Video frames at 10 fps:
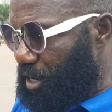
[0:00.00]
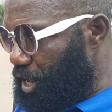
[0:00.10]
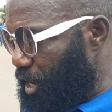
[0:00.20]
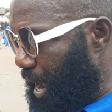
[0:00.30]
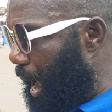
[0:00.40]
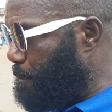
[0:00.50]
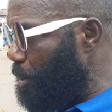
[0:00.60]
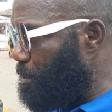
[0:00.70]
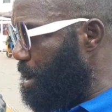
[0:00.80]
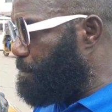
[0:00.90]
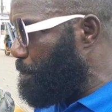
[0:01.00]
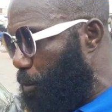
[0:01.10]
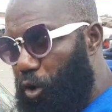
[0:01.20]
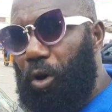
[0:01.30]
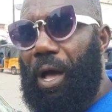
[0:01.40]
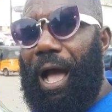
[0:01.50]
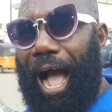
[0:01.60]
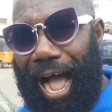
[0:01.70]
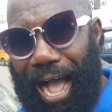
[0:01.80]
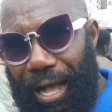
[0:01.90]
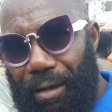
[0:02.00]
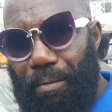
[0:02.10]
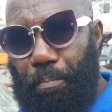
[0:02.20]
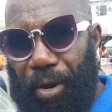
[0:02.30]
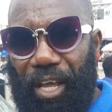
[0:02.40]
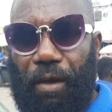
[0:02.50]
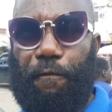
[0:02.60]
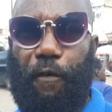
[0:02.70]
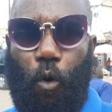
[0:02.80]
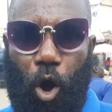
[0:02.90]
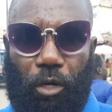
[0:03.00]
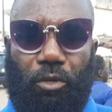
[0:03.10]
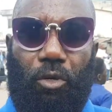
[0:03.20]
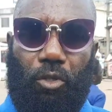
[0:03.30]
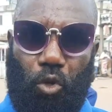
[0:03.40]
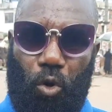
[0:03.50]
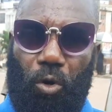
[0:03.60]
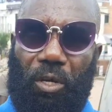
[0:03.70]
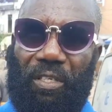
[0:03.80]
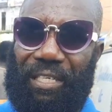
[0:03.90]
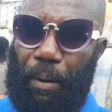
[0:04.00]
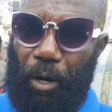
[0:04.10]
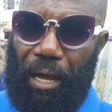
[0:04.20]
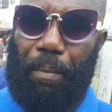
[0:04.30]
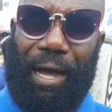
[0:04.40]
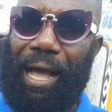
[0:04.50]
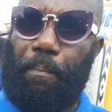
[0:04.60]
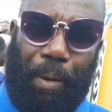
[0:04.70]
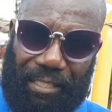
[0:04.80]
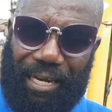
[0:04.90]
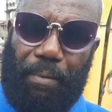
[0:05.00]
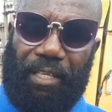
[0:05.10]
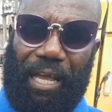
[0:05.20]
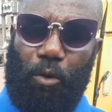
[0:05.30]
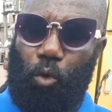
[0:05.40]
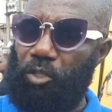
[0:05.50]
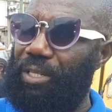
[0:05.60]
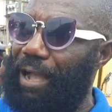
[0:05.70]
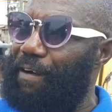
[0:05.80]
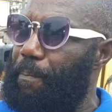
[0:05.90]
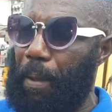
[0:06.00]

the IPOB people are bringing forward to Simon Ekpa. But let me tell you, whoever